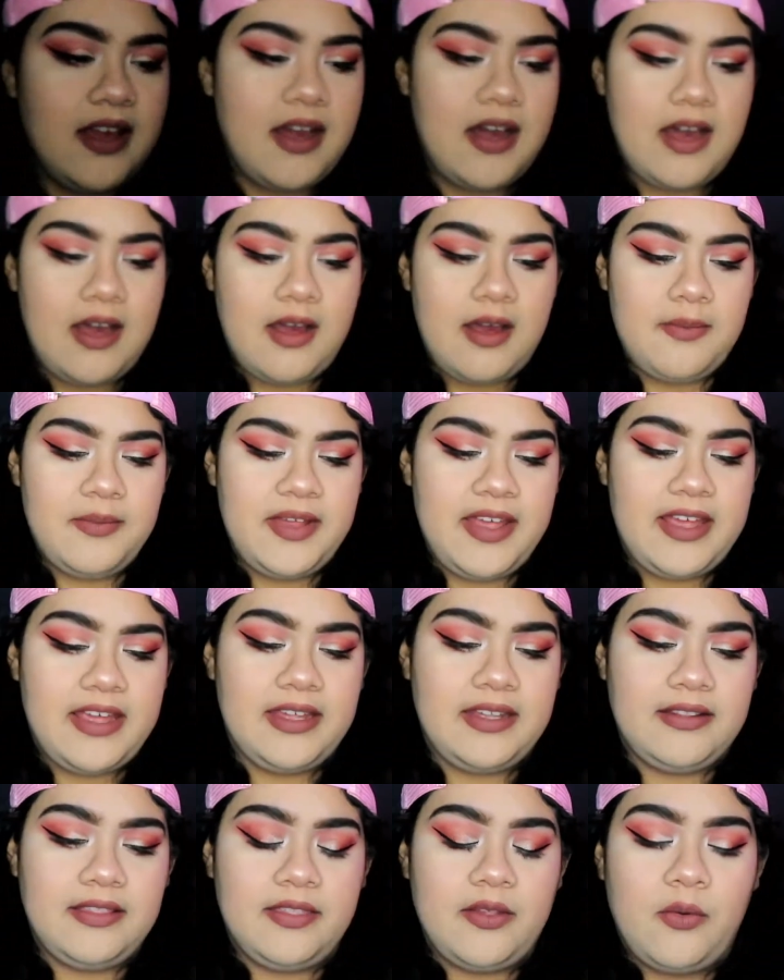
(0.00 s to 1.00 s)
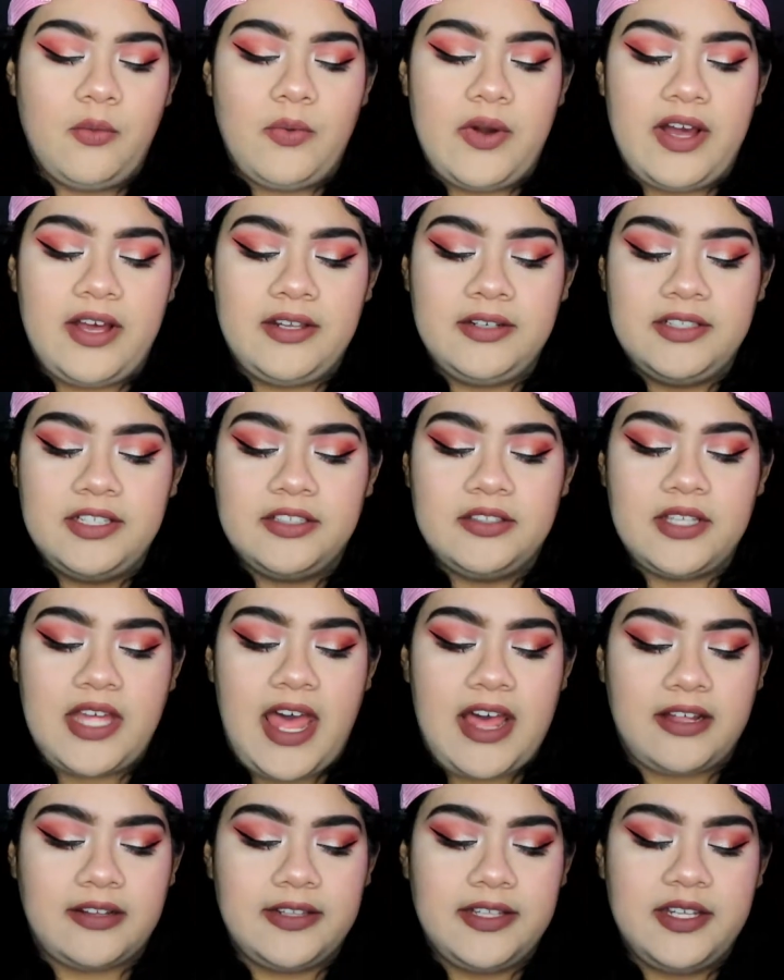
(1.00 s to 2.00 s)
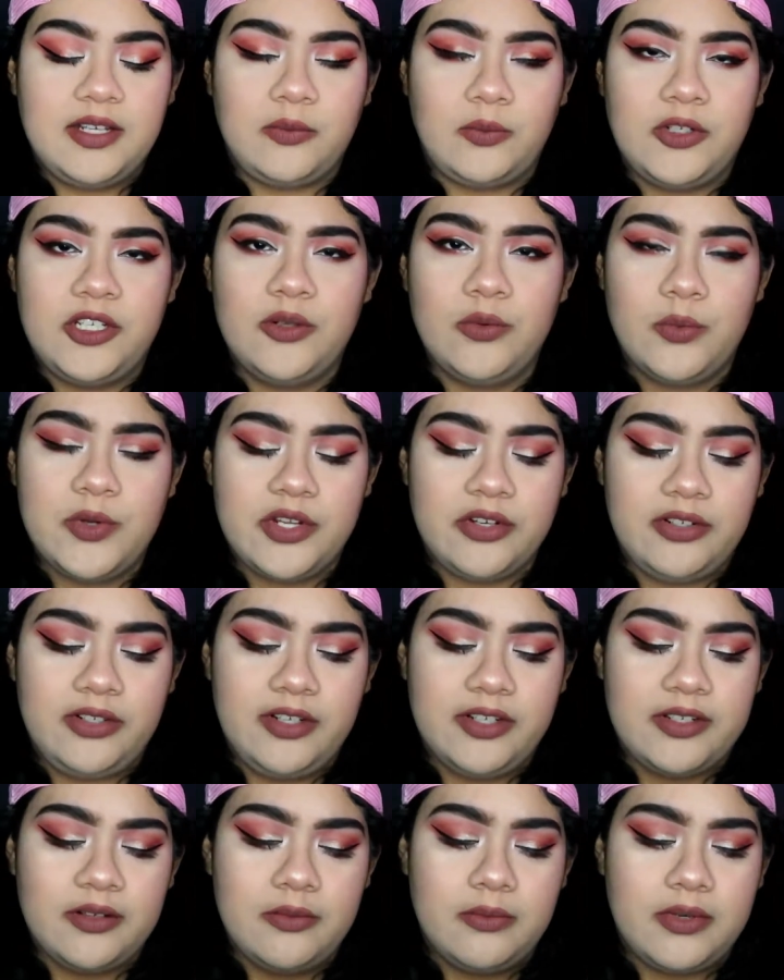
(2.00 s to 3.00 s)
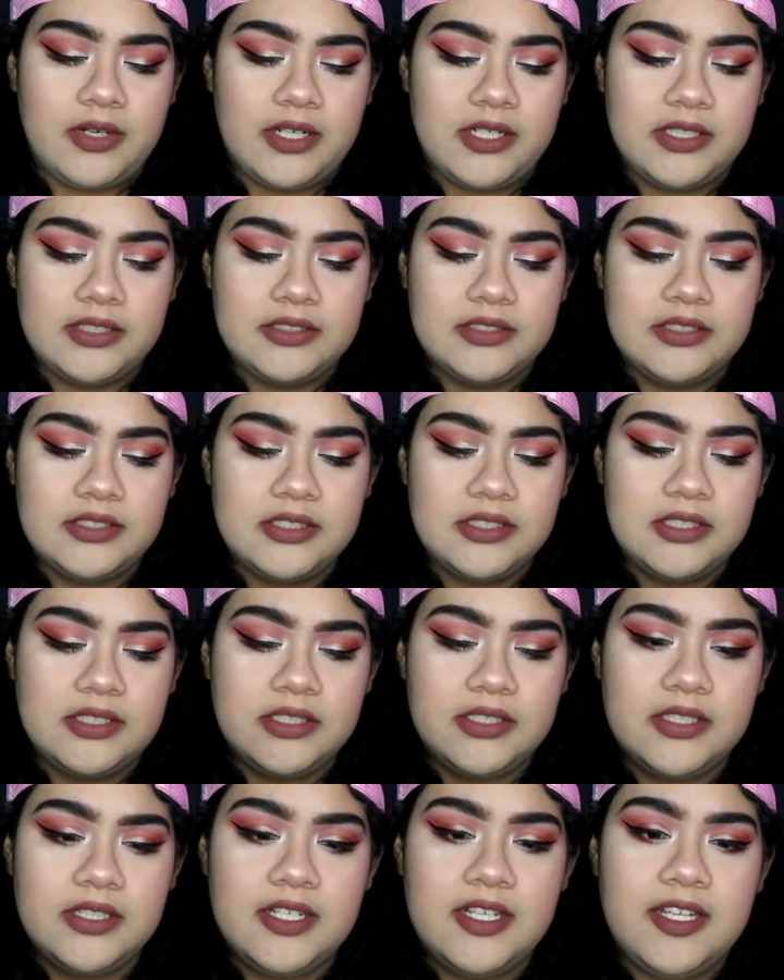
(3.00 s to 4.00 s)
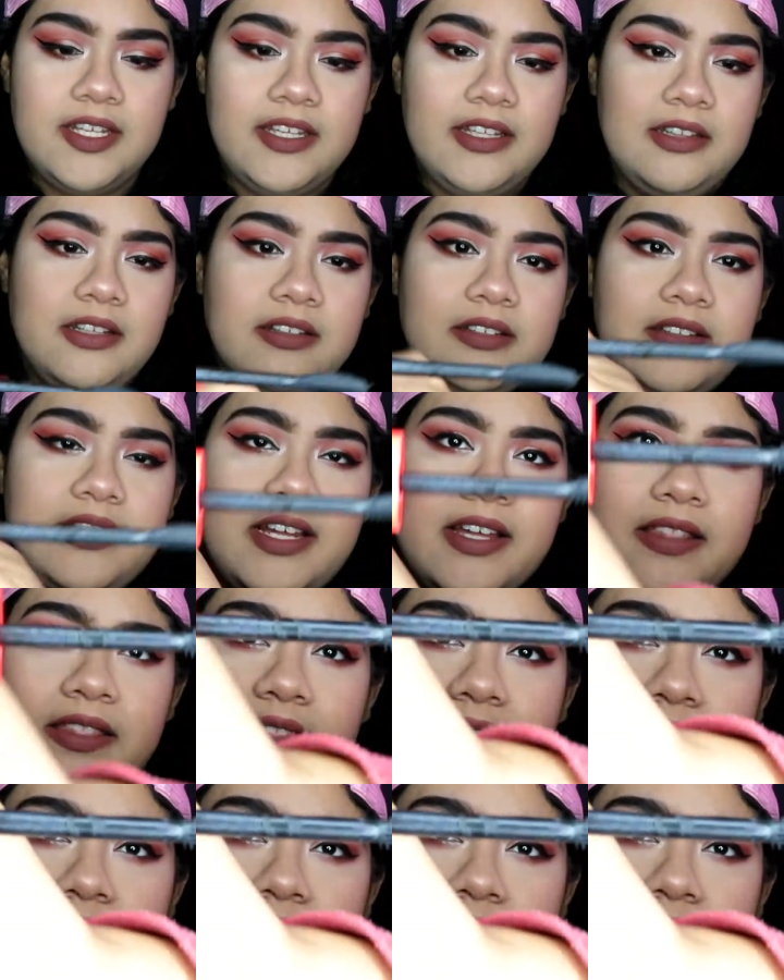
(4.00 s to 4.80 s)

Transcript: And the wand is actually a really weird looking wand. It looks like